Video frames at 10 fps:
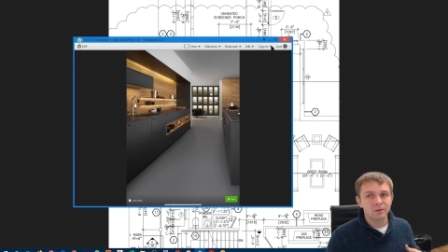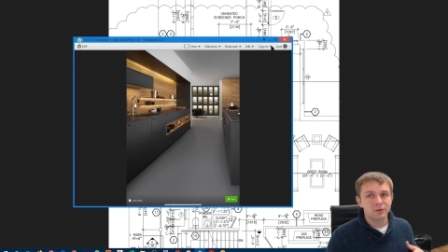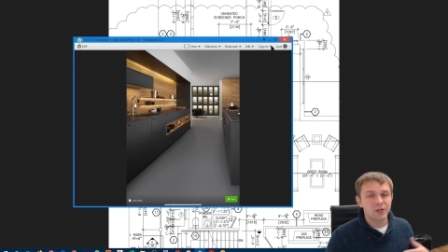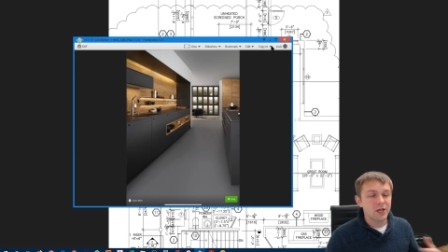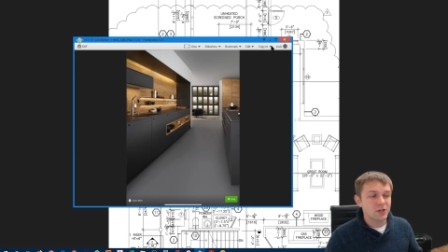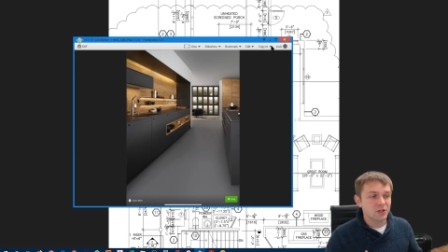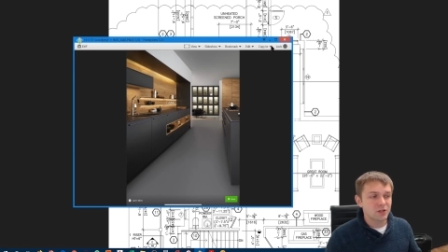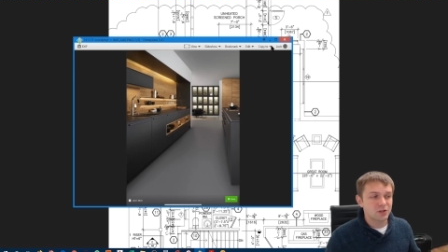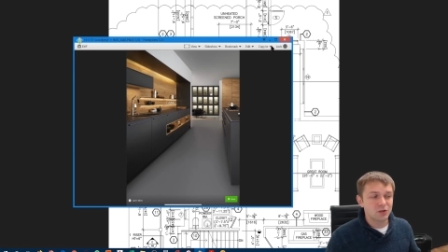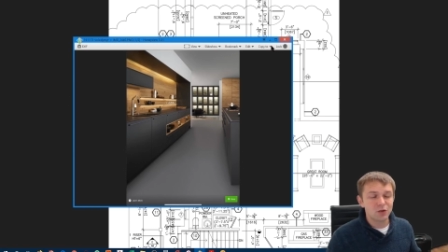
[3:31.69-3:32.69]
change
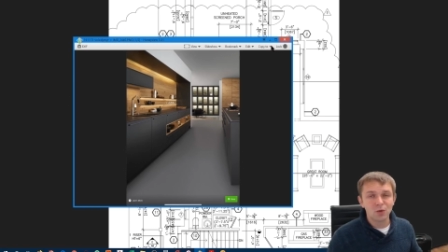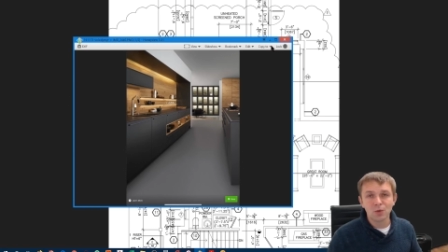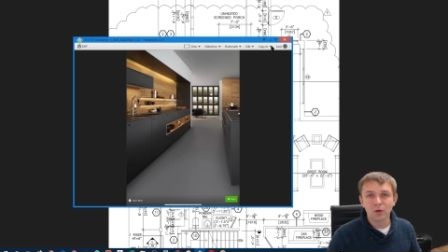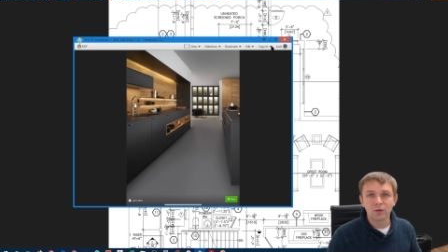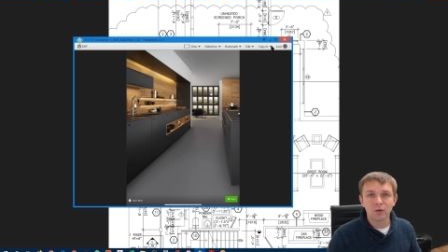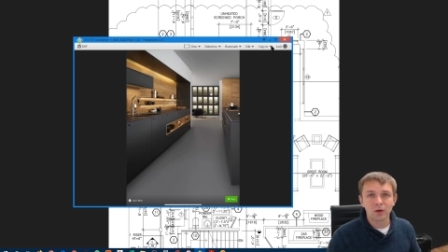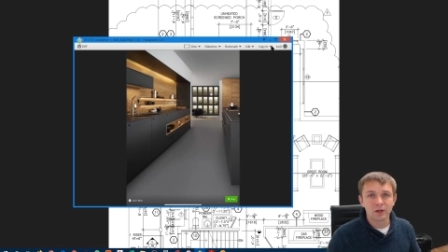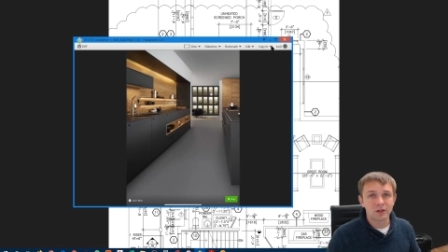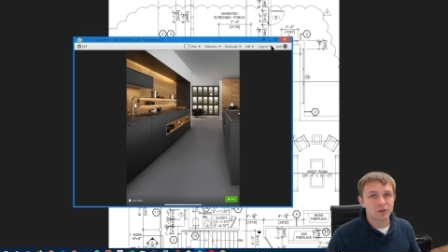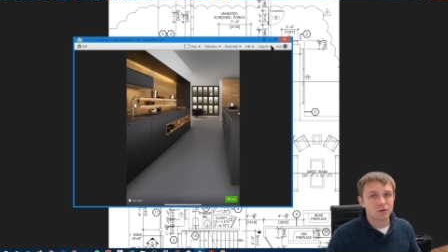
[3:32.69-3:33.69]
this into wood floor,
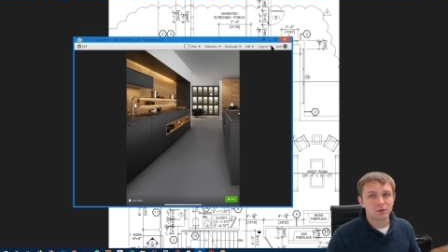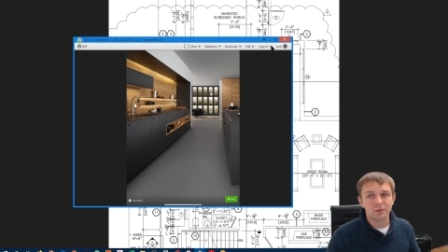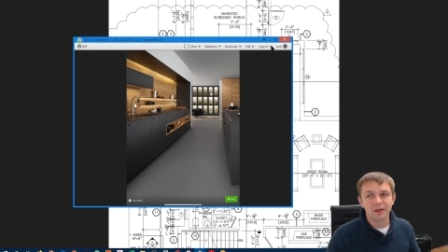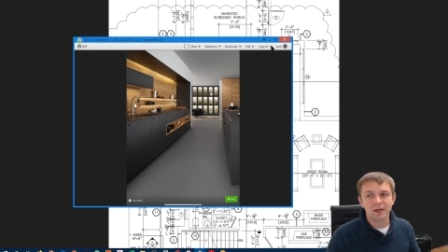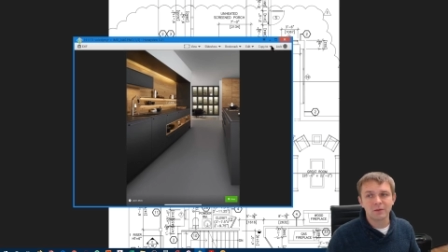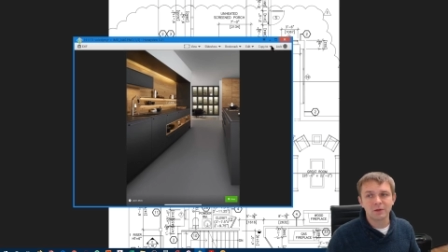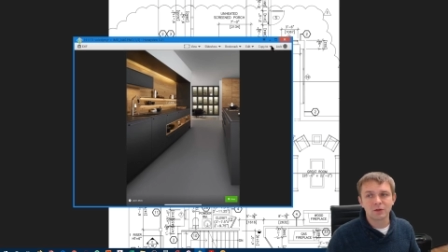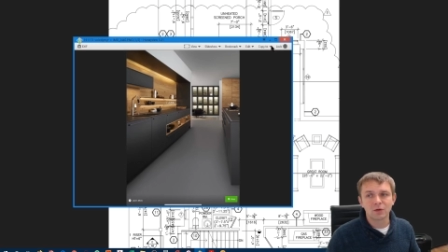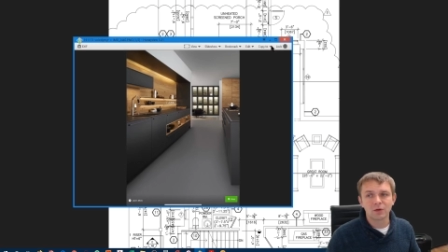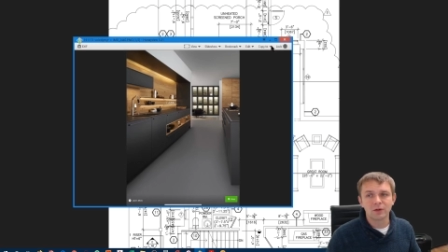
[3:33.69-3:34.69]
this would become a
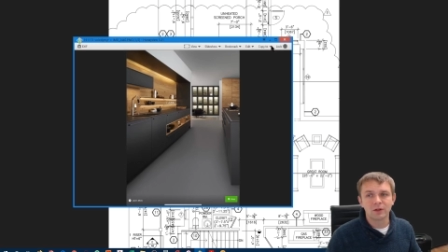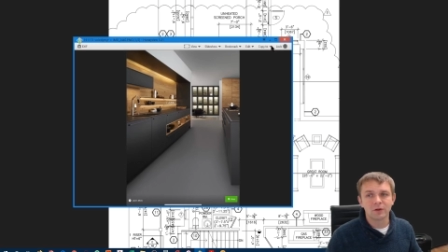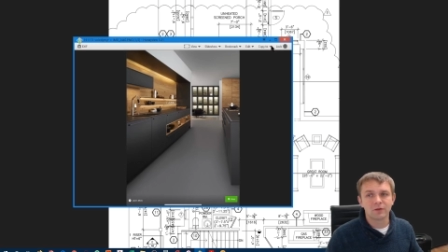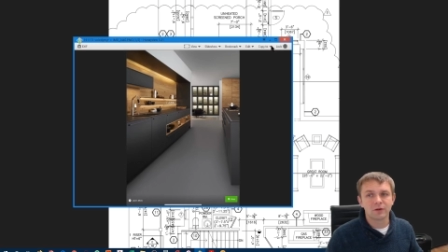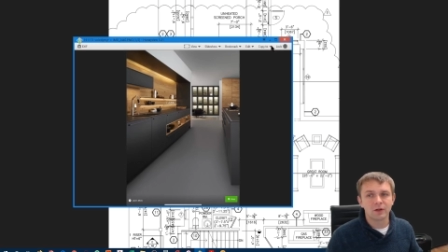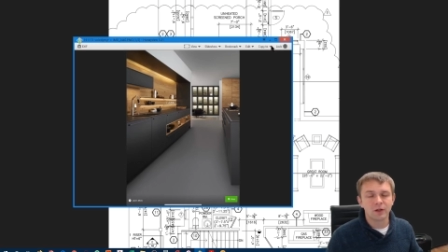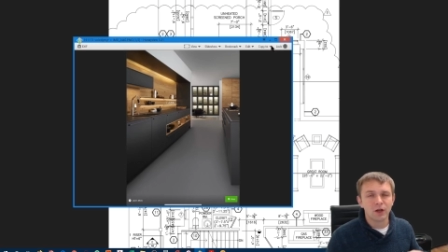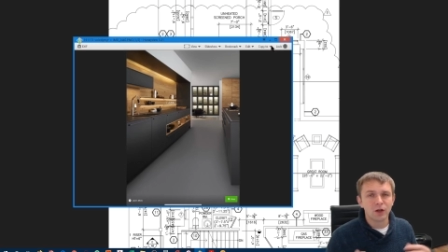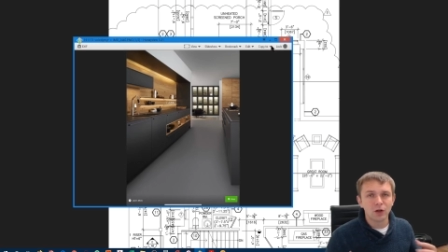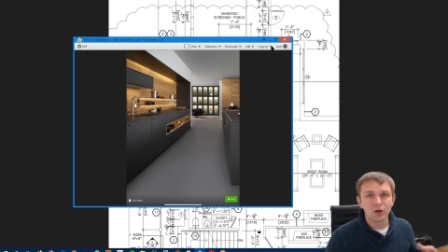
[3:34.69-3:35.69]
totally different
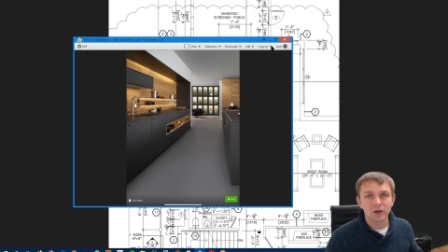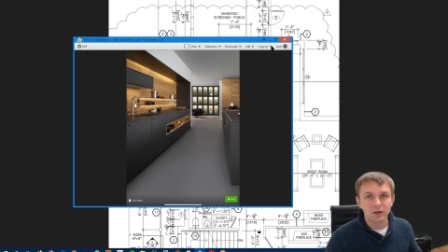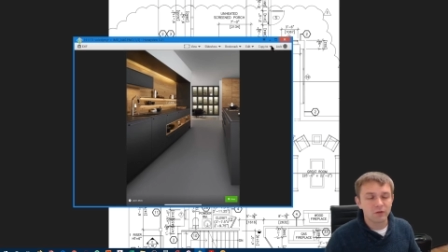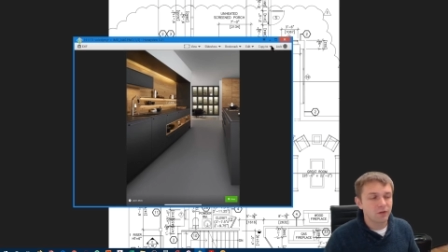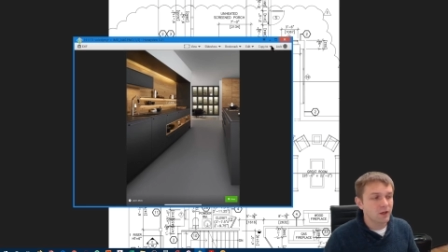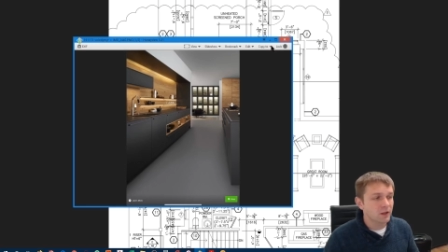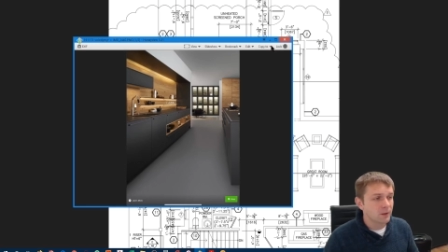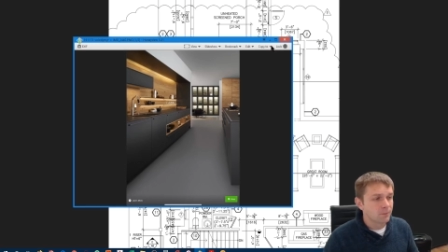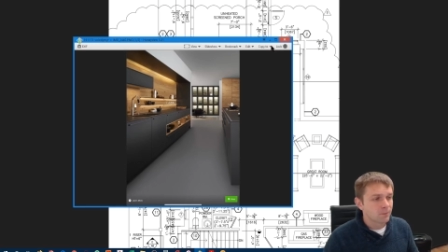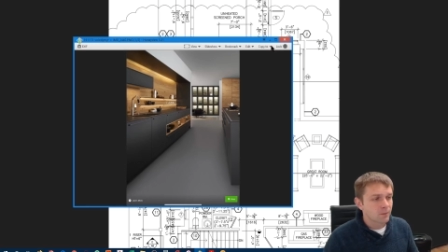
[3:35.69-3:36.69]
look and feel.
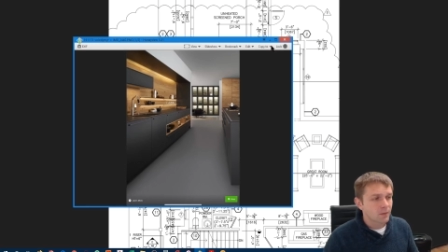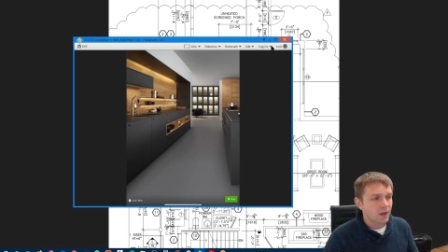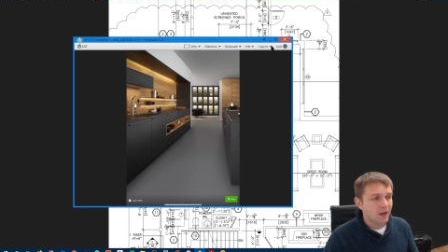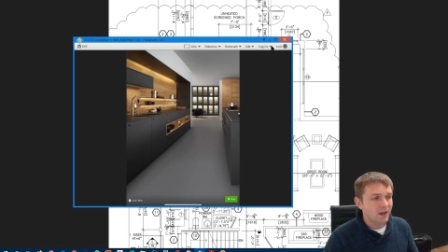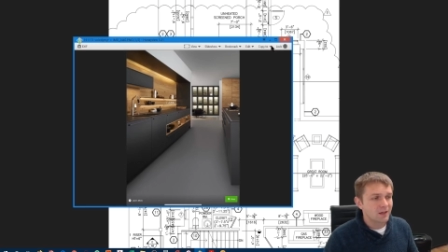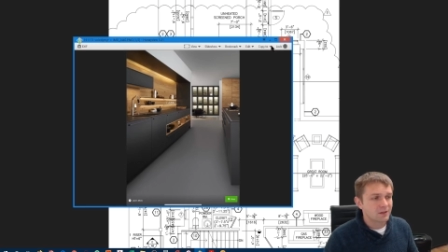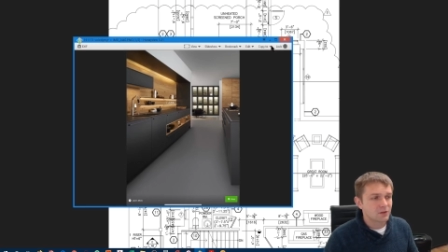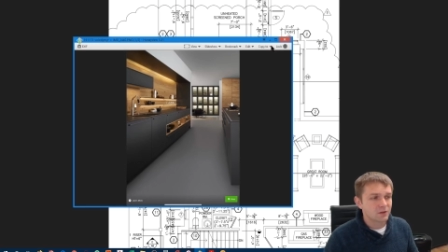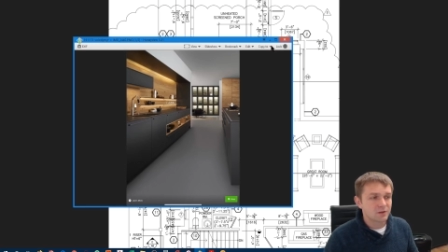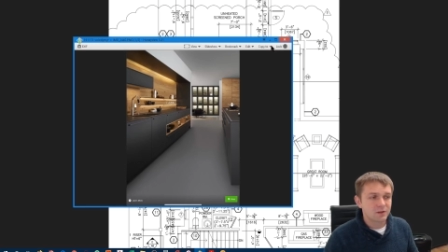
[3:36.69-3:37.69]
So
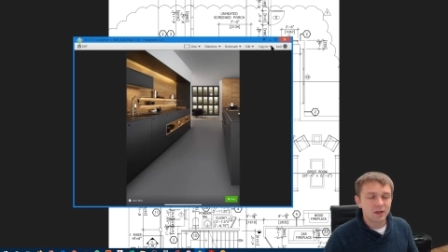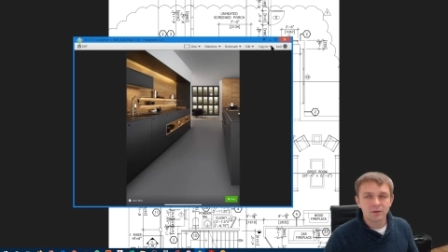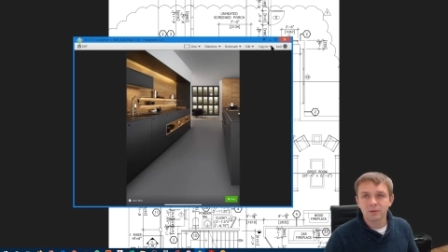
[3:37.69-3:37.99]
it's not my